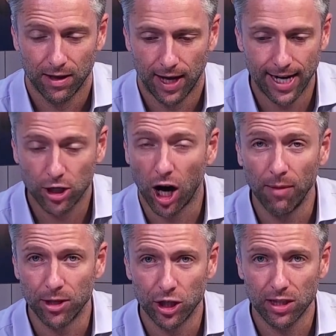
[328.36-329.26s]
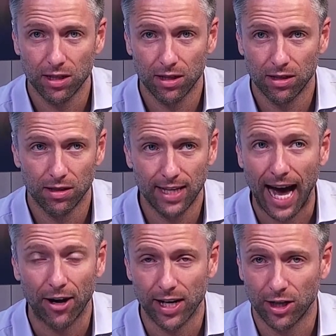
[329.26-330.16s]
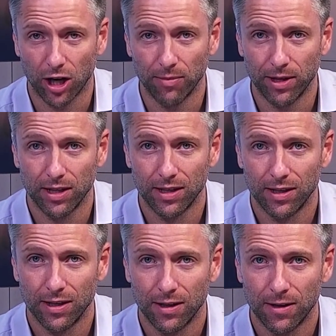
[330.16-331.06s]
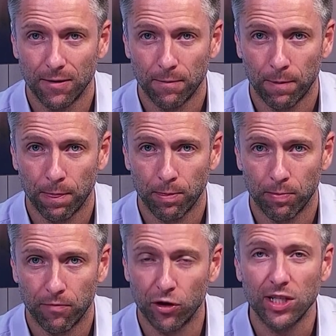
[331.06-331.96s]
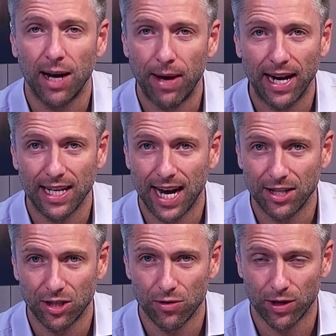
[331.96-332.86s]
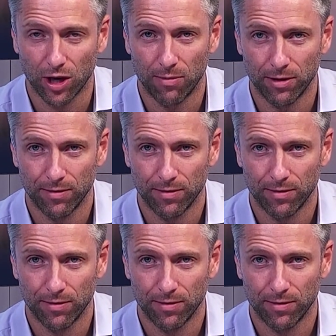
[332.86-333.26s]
And he called me just Saturday. He called me. First time out of the ICU, he called me.